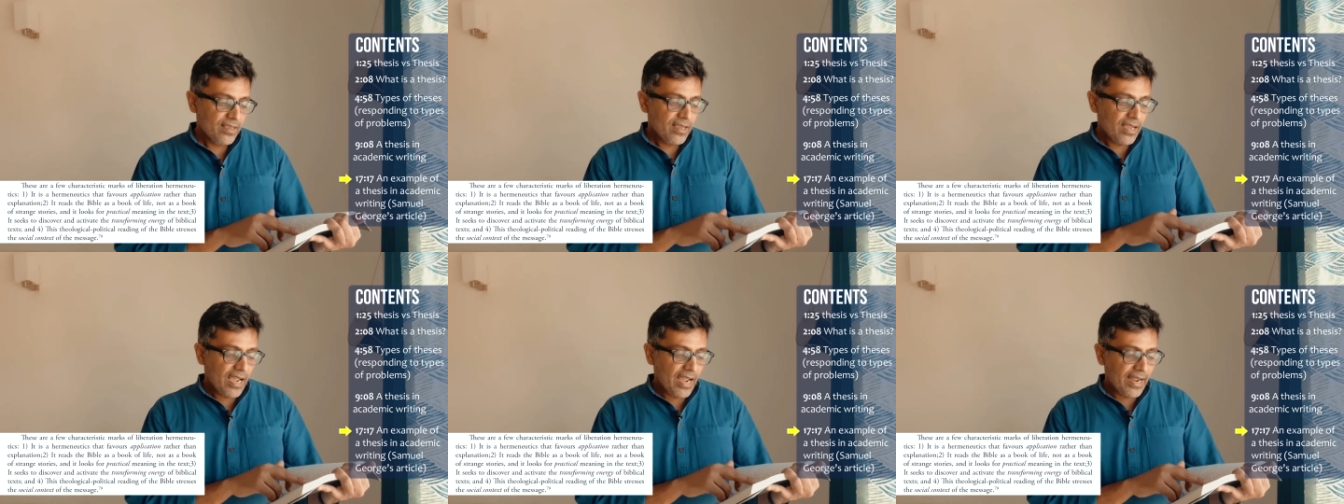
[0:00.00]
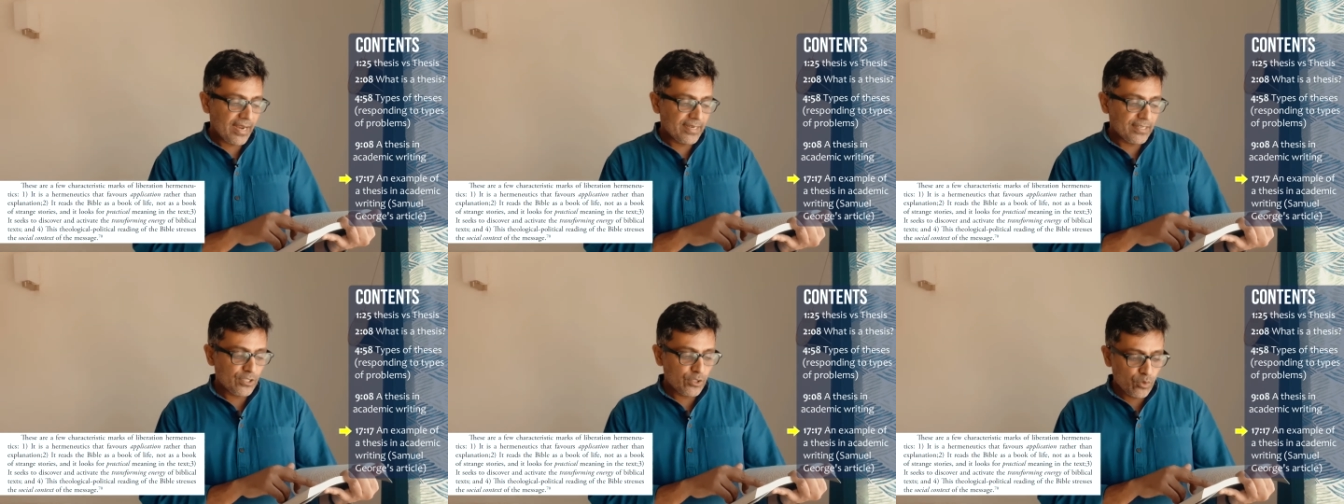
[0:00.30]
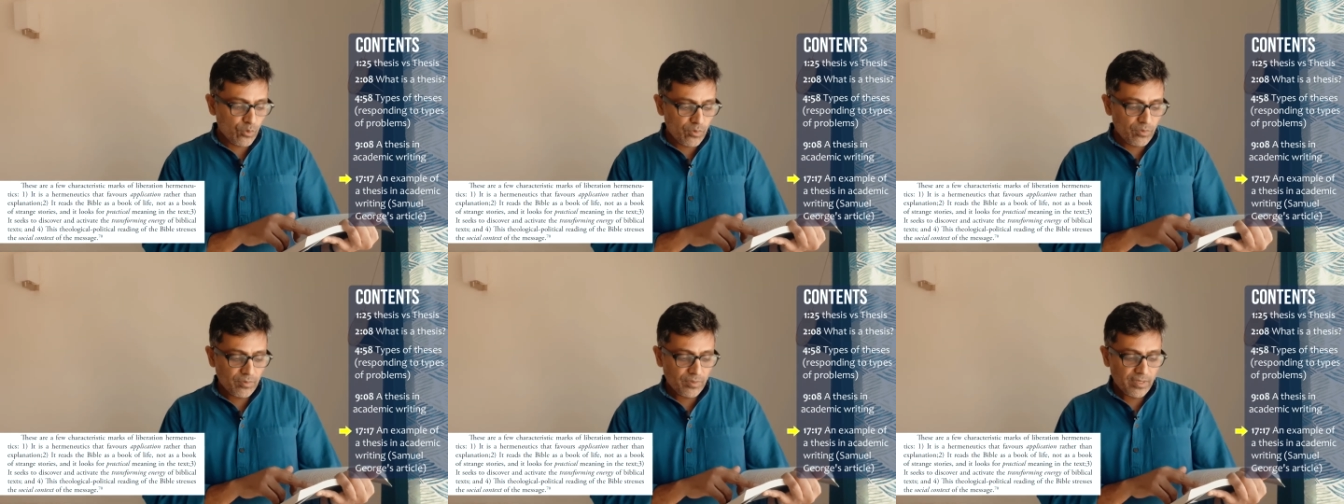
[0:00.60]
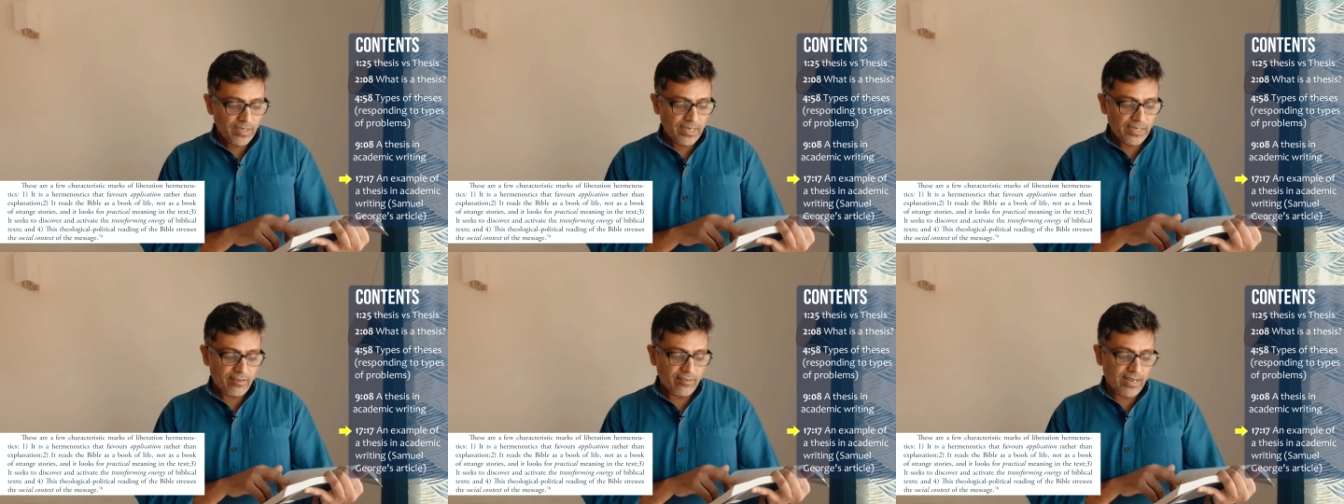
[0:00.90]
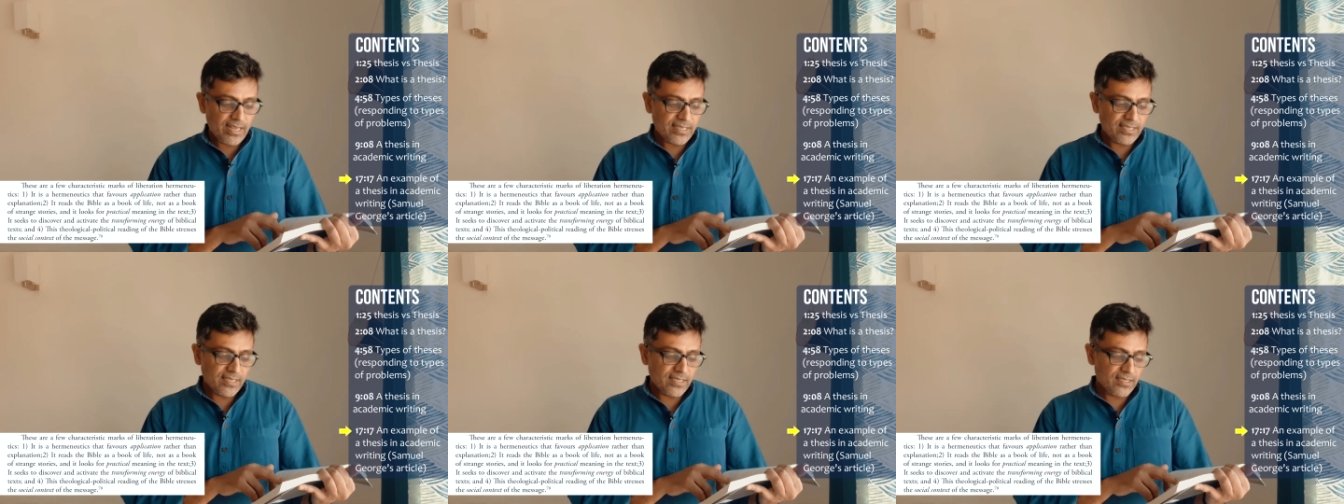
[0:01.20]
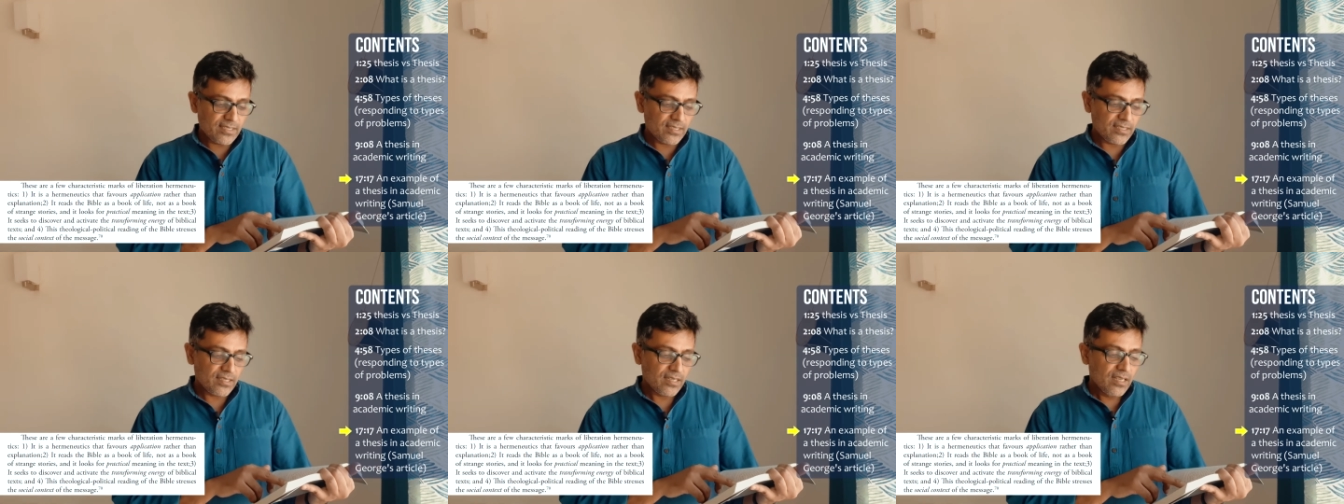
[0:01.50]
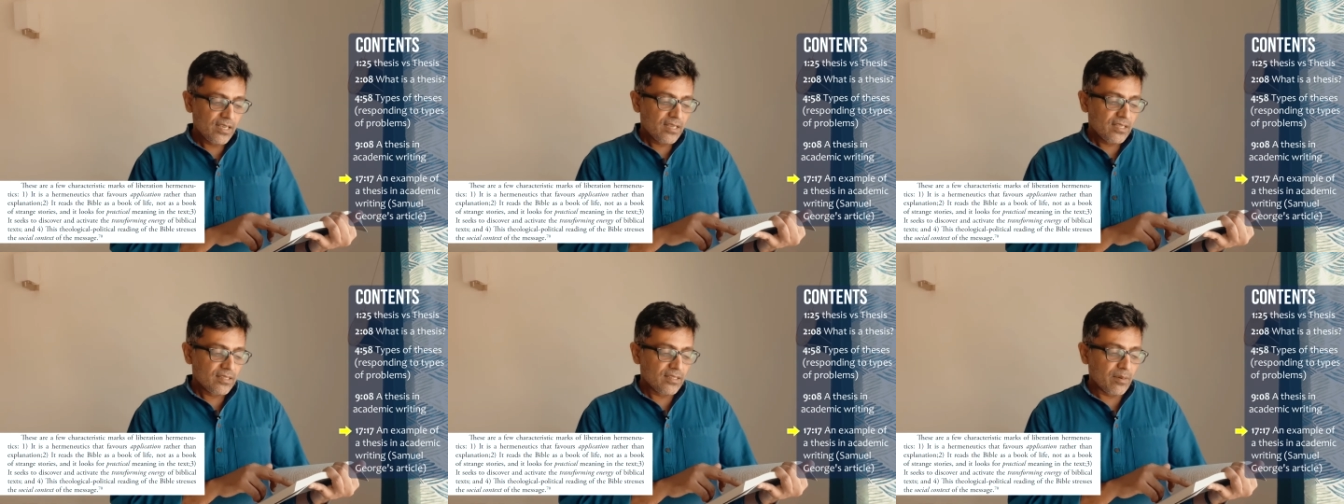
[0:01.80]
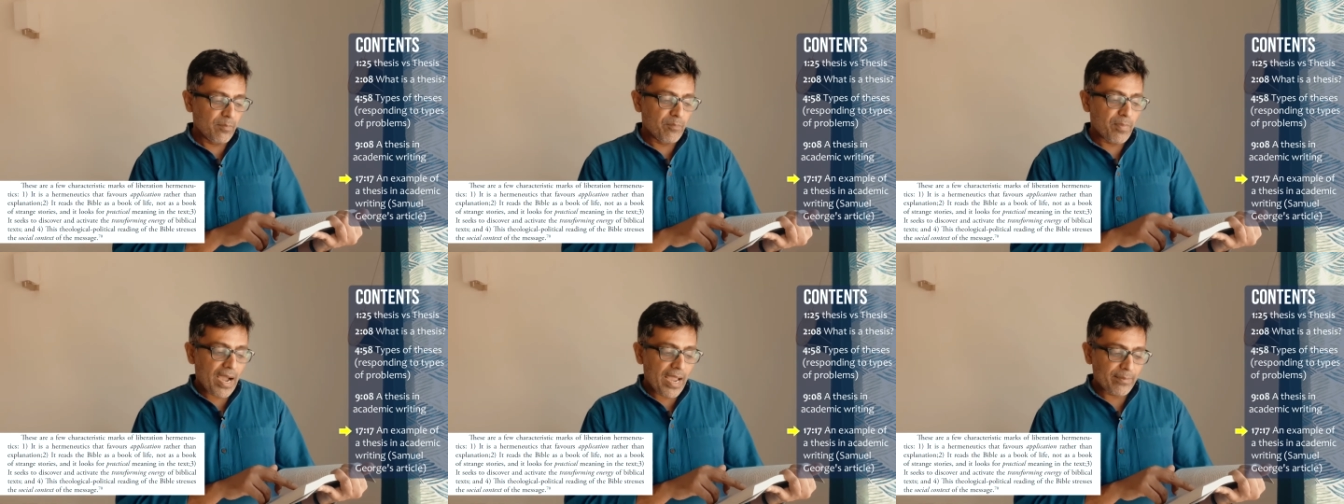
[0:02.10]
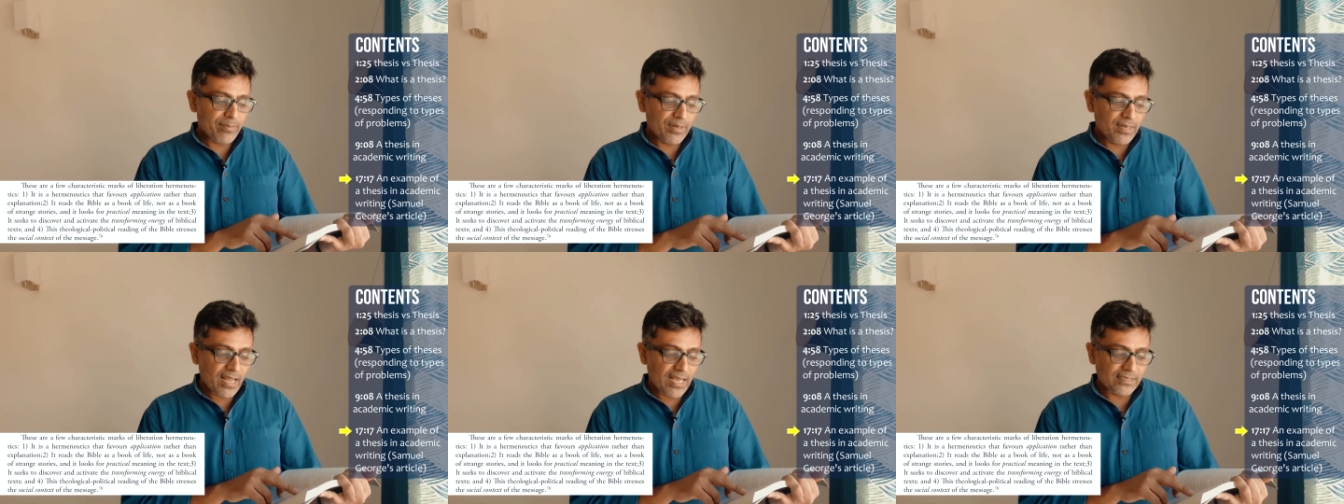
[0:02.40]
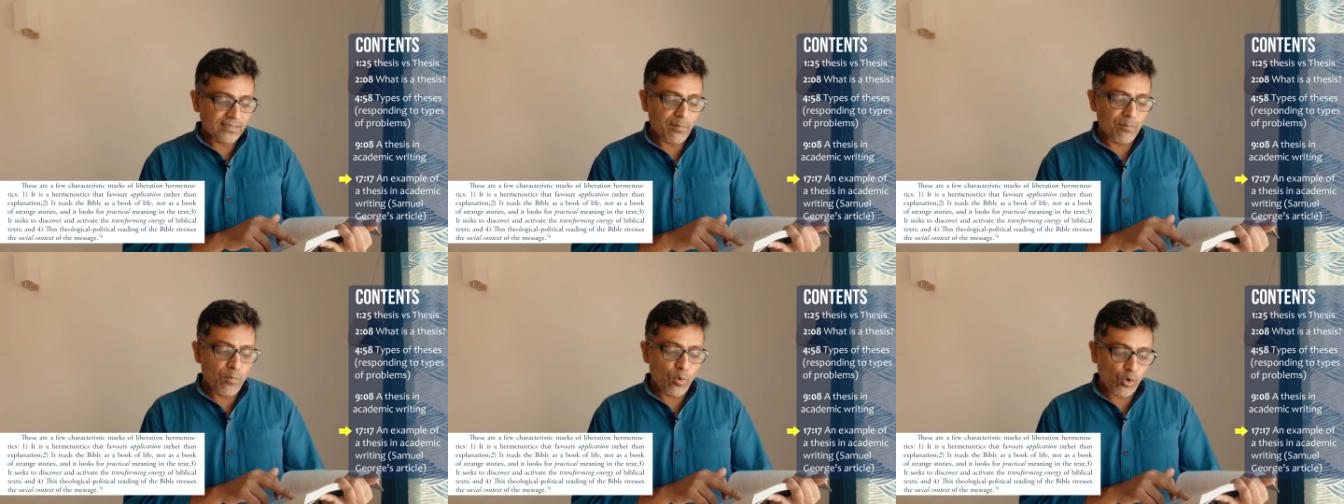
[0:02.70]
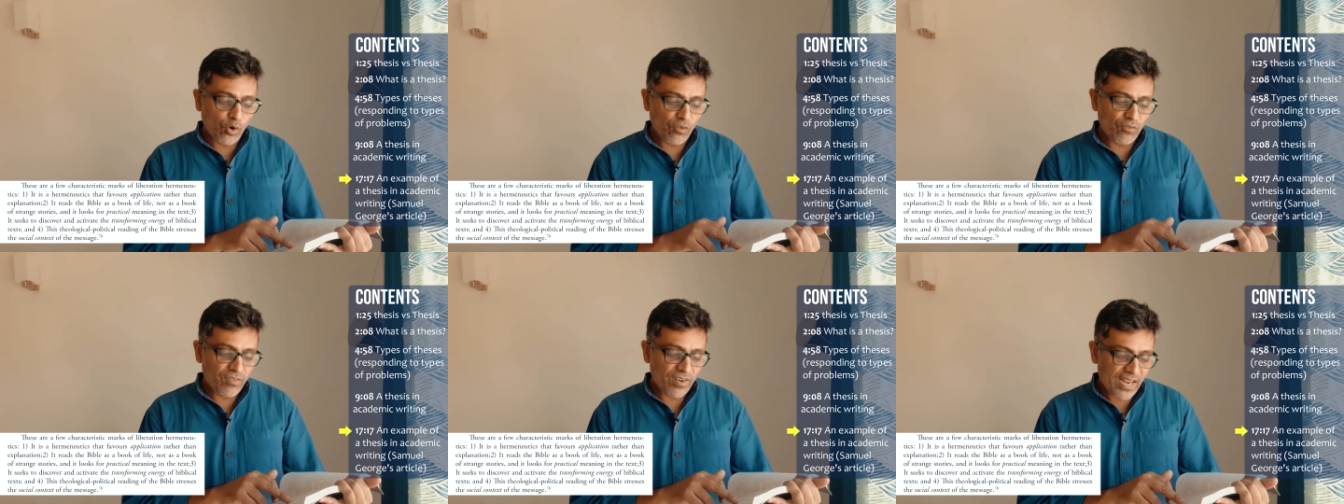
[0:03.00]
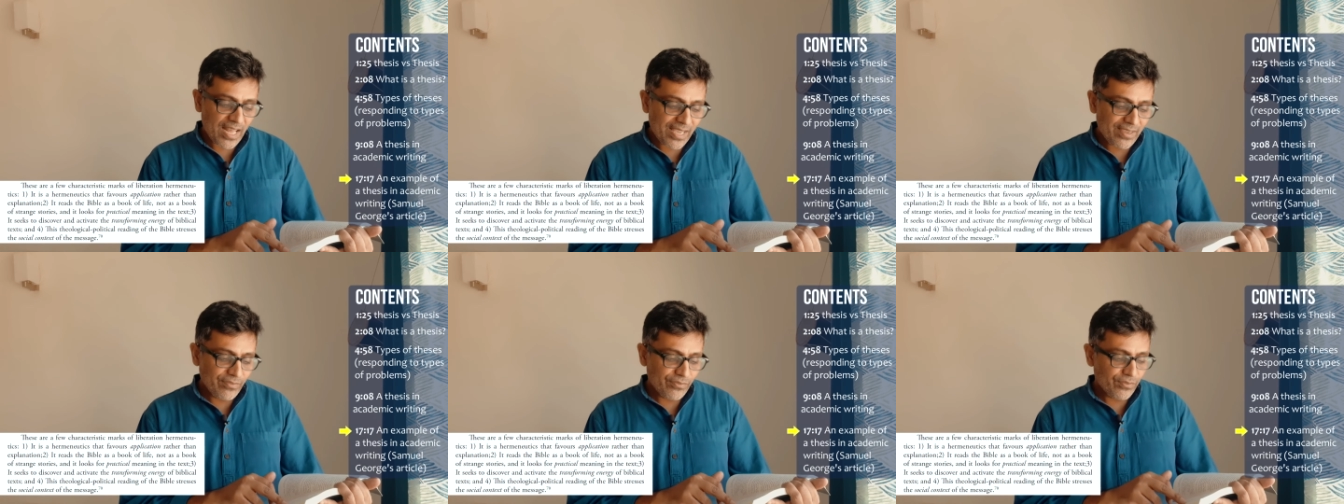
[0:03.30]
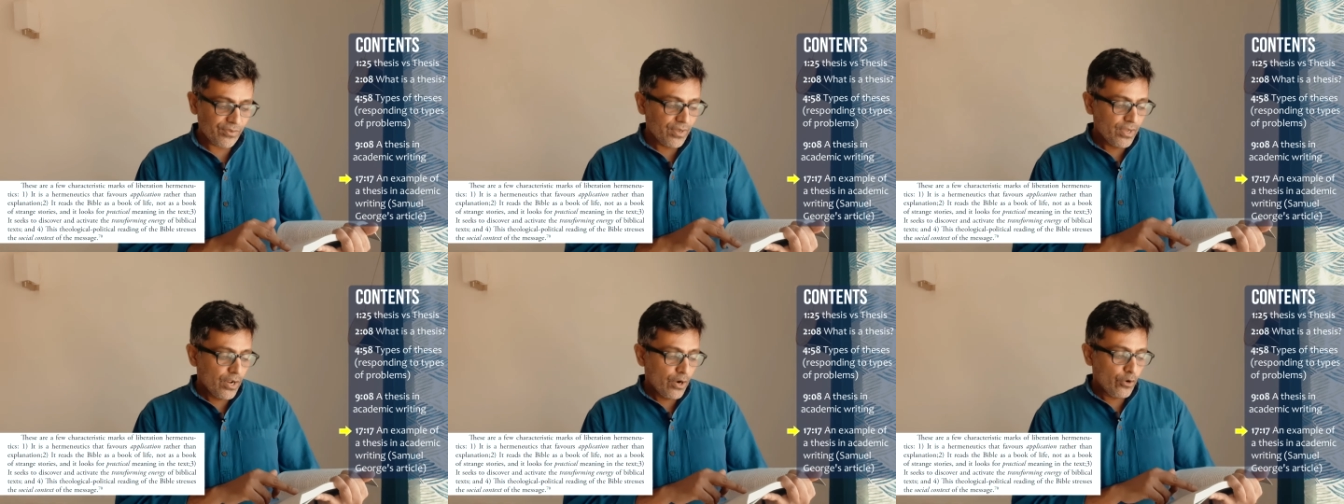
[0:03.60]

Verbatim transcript: And two, it raises the Bible as a book of life,